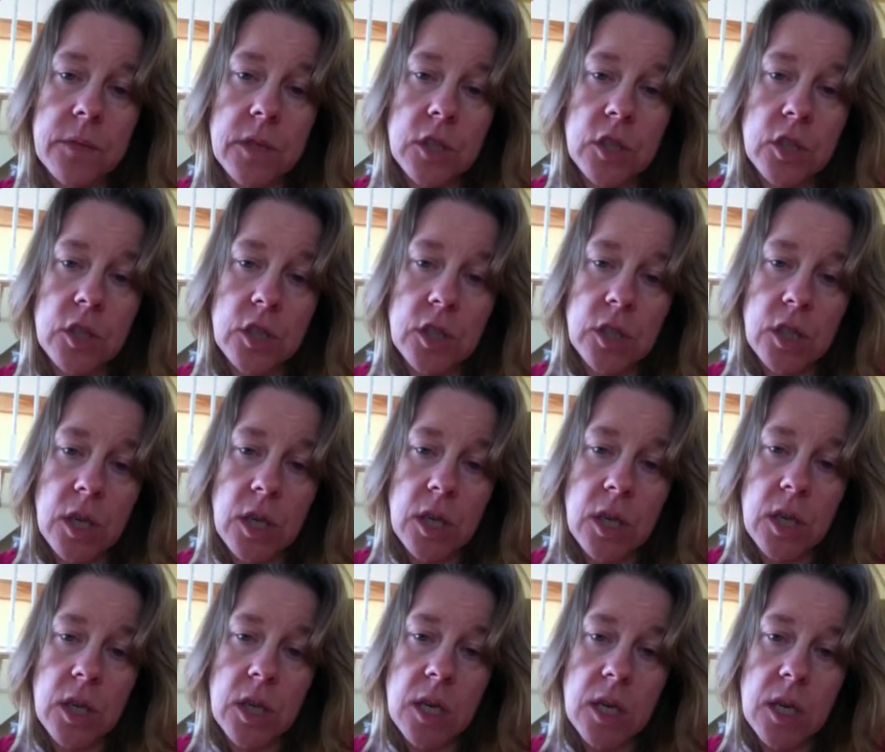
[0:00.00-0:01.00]

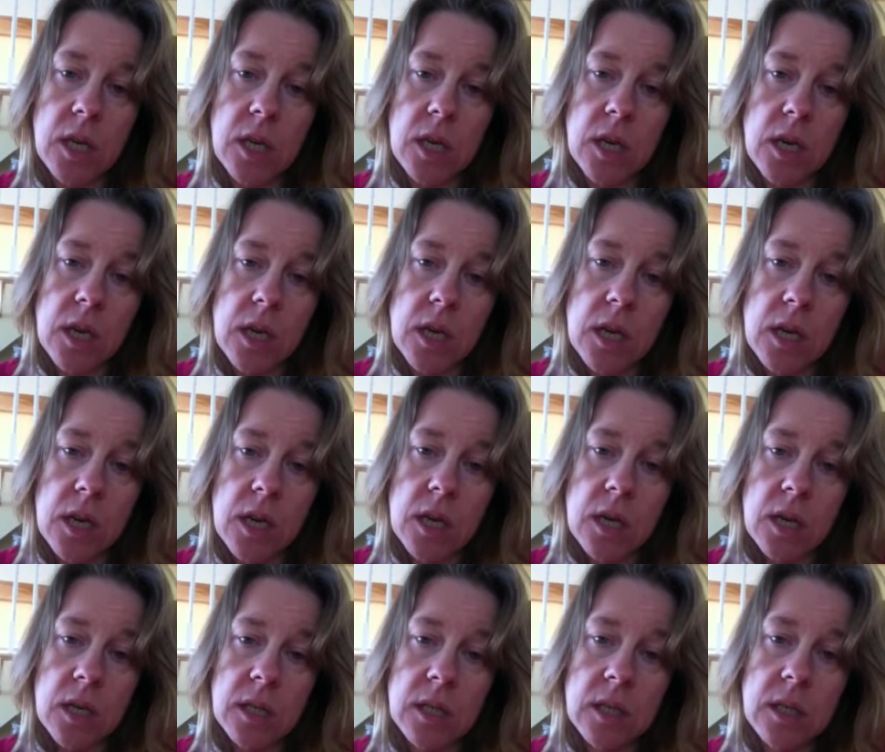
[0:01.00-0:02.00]
she
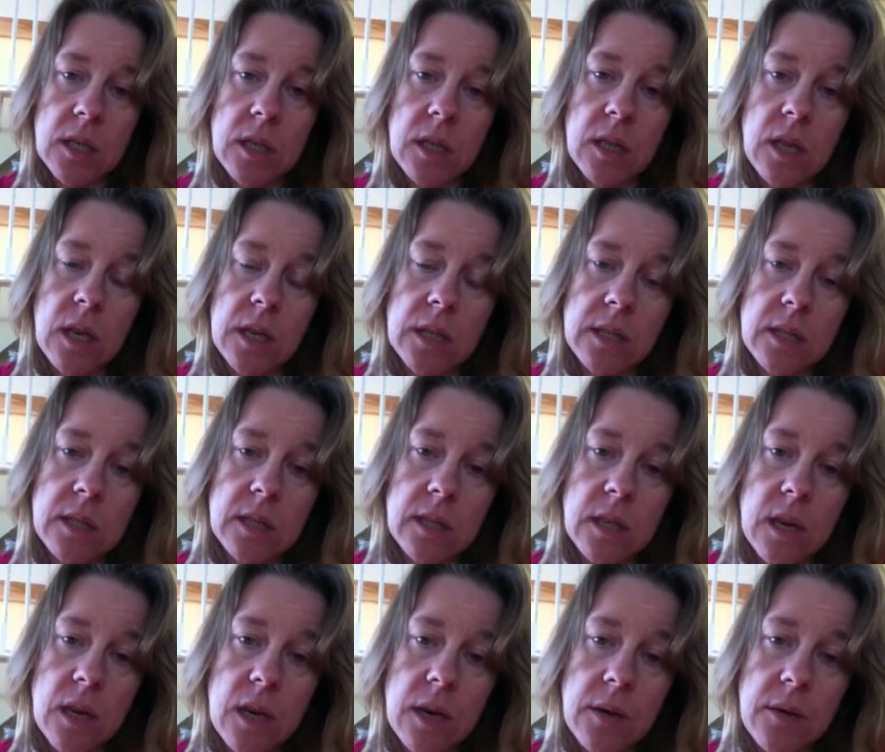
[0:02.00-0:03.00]
did this
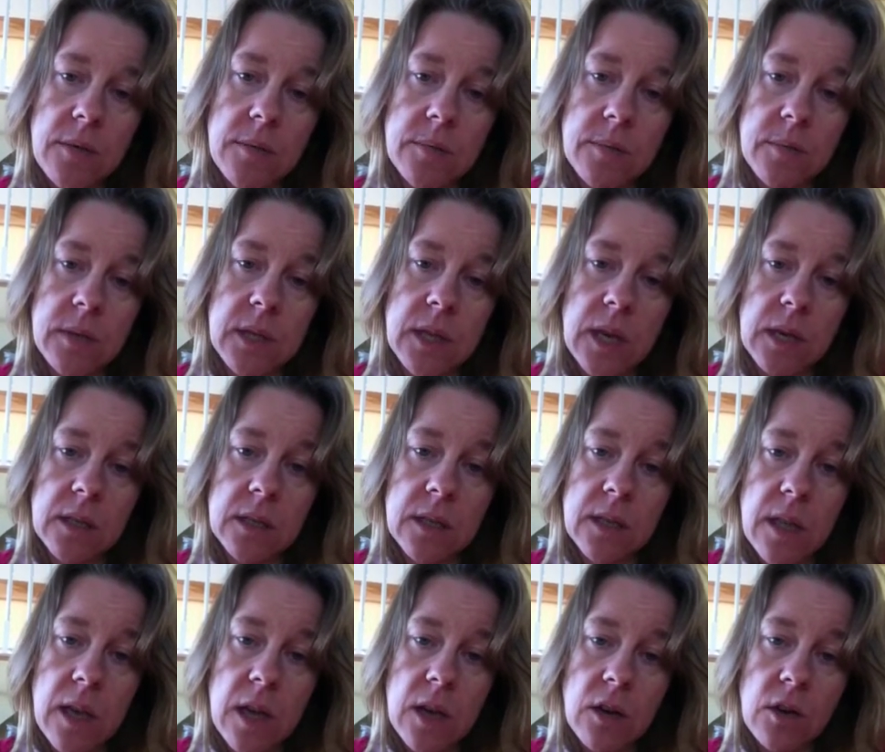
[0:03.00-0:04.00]

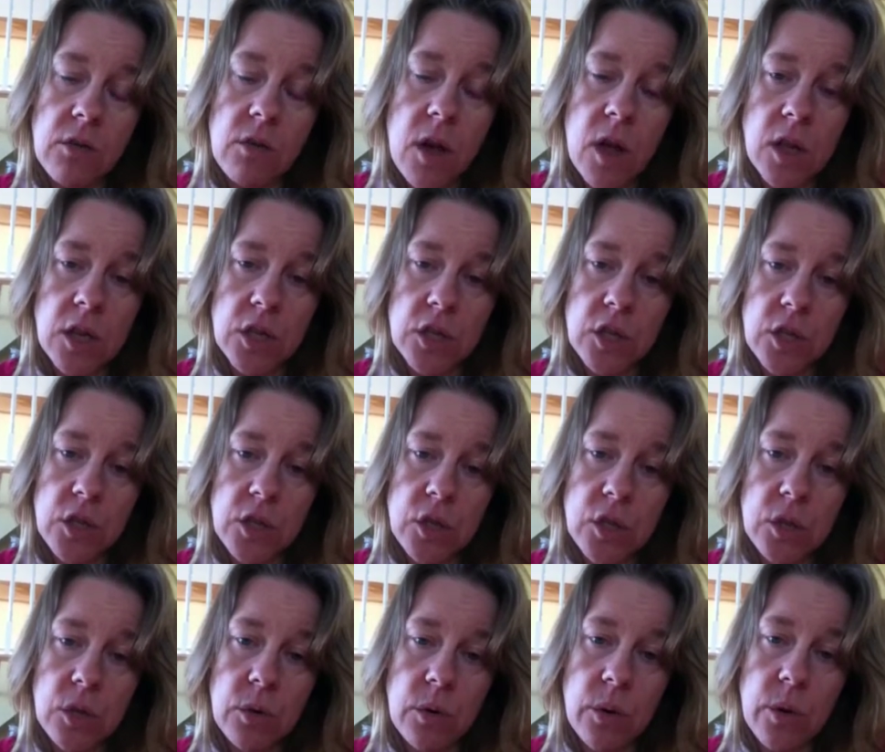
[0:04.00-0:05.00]
test that neurologists
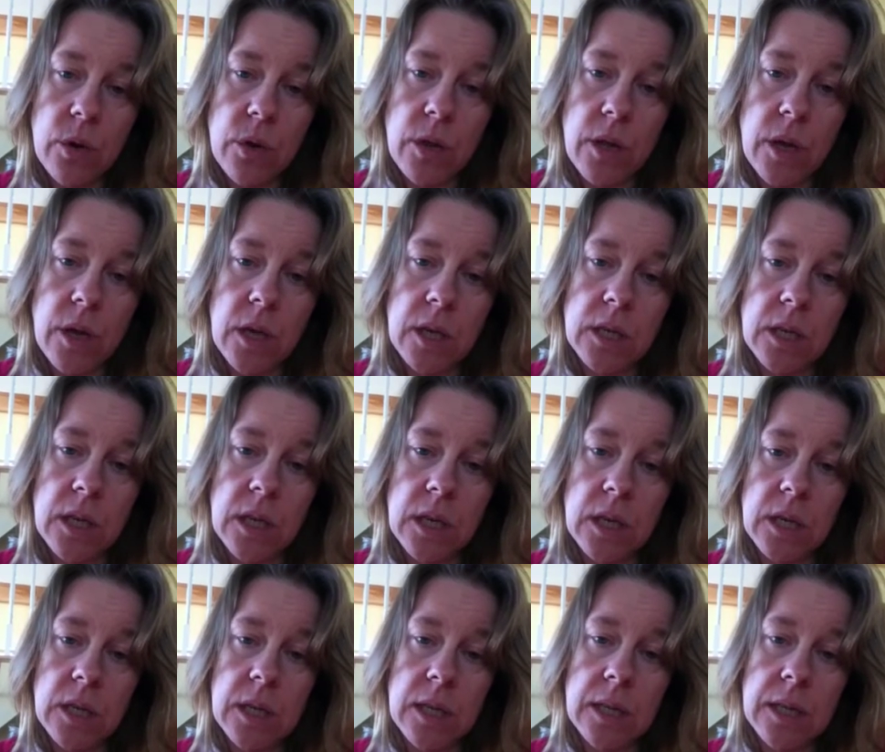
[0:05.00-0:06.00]
do where they take
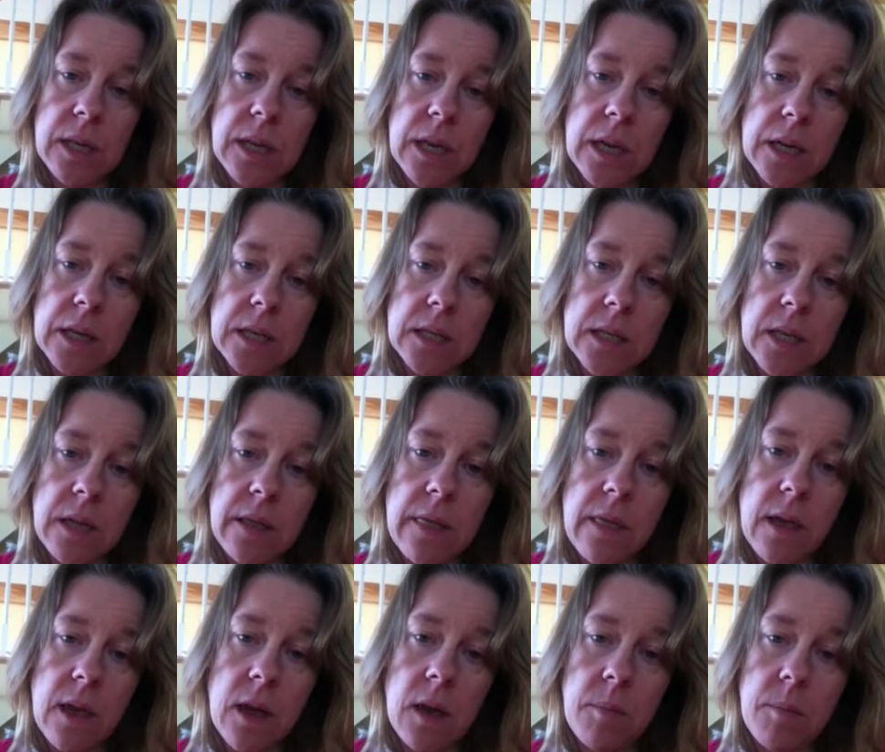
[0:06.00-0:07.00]
a Kleenex and
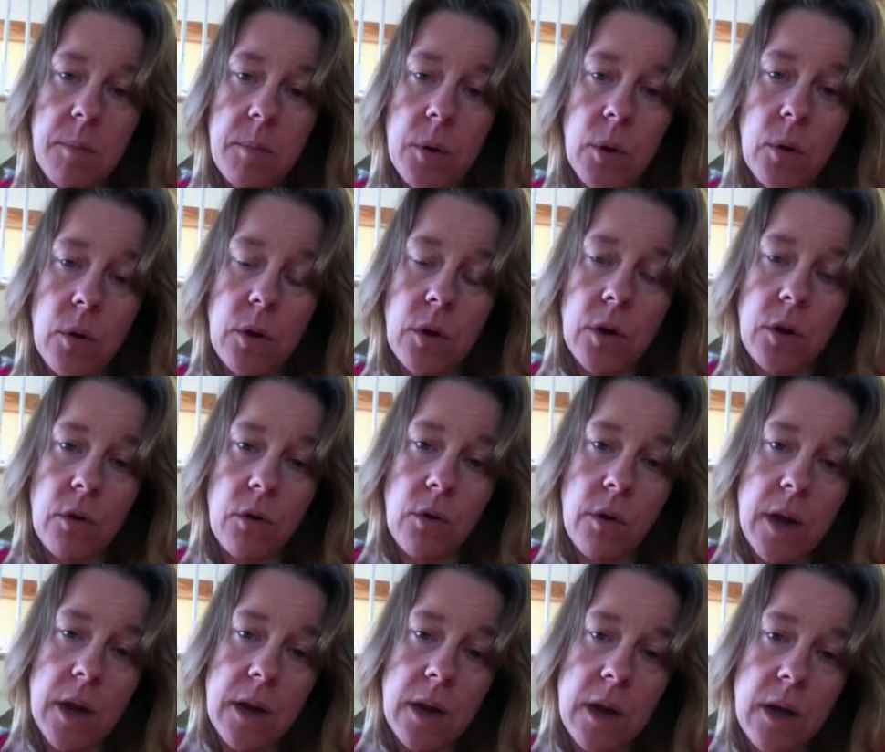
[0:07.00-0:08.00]
they poke your
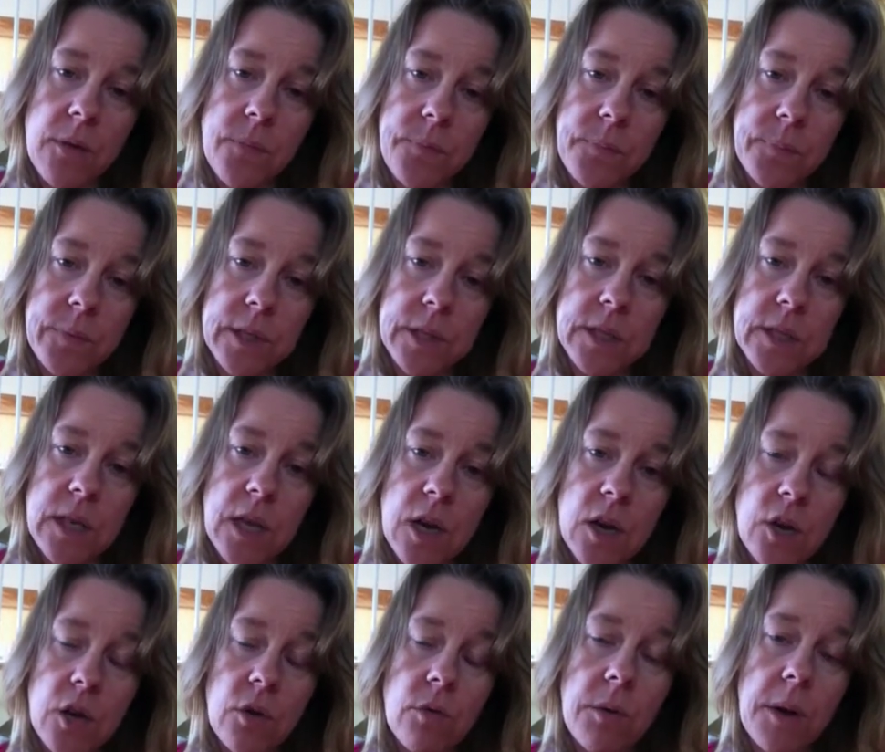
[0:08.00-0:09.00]
retina to see how
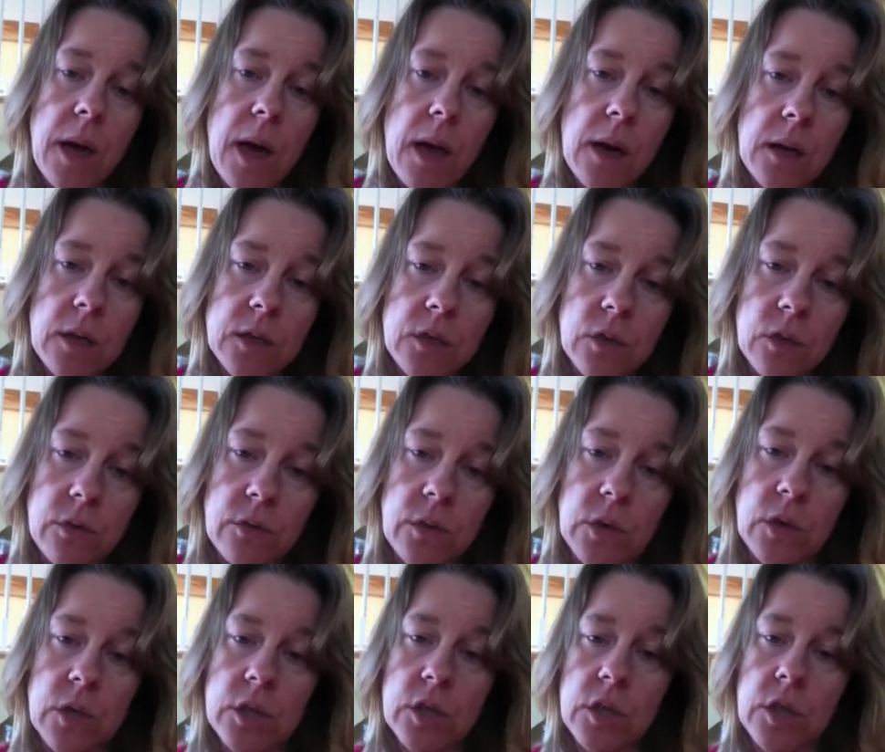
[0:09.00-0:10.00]
you react. So of
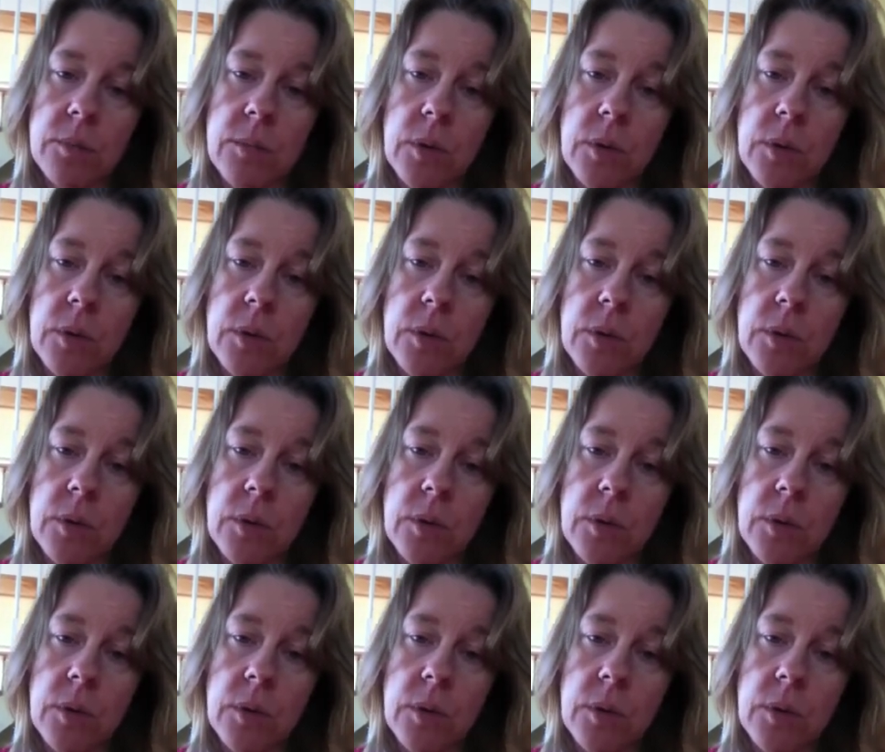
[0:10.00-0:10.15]
course she